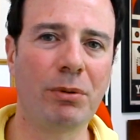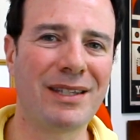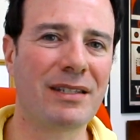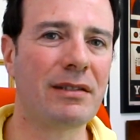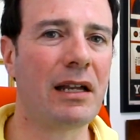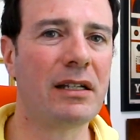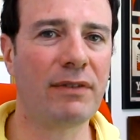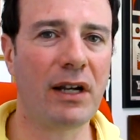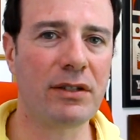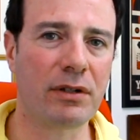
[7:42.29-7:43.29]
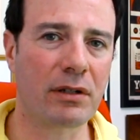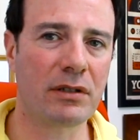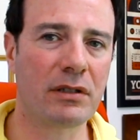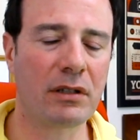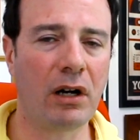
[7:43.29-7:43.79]
incentivize their
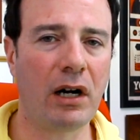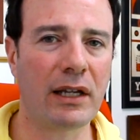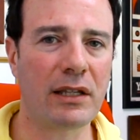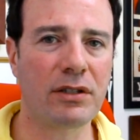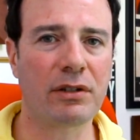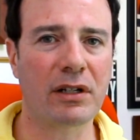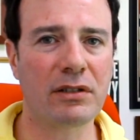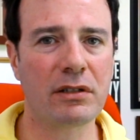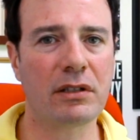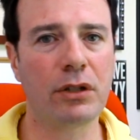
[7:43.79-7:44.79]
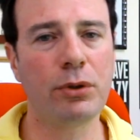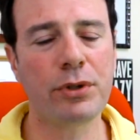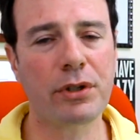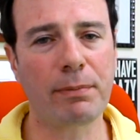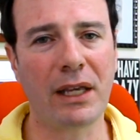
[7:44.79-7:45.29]
existing audience, their existing
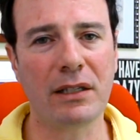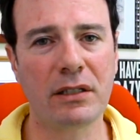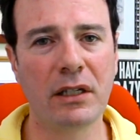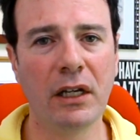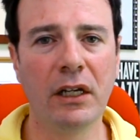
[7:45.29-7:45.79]
user base,